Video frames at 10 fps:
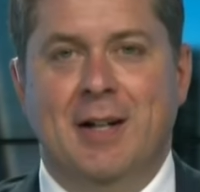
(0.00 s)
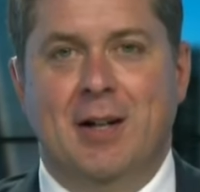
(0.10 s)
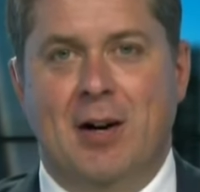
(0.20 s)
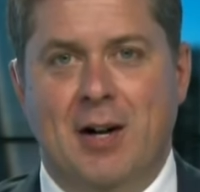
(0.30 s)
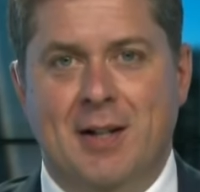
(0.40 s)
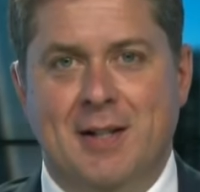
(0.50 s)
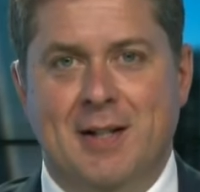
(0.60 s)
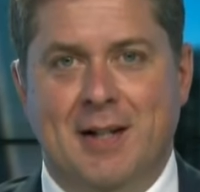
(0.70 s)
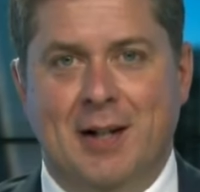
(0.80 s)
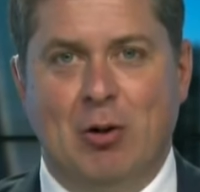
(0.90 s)
caused
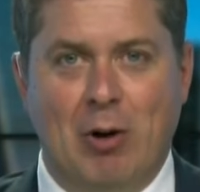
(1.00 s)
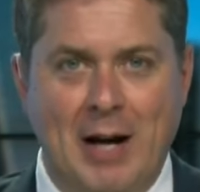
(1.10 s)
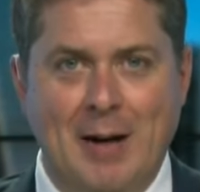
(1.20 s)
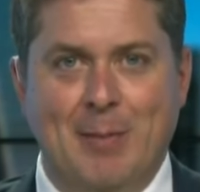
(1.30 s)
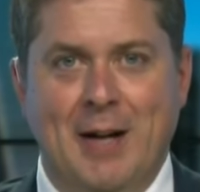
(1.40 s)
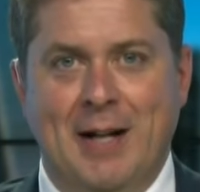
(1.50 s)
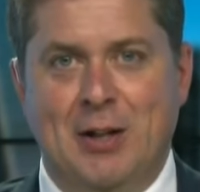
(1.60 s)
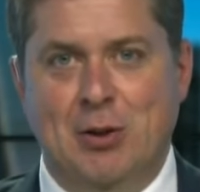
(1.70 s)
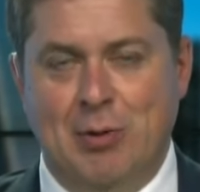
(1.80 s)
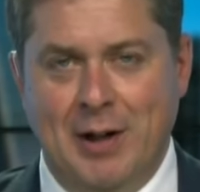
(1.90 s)
uh, crime and
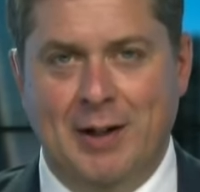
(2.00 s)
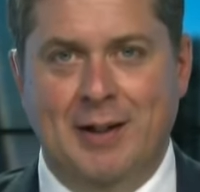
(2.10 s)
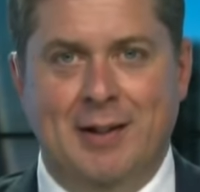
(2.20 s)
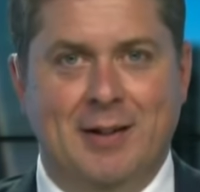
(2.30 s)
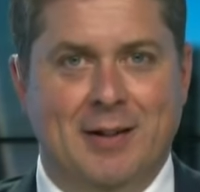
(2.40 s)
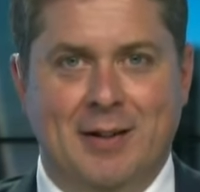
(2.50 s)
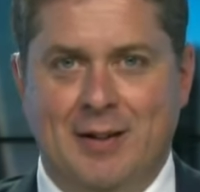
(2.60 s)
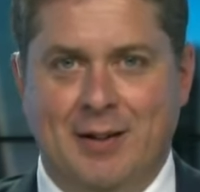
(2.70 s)
drug uh,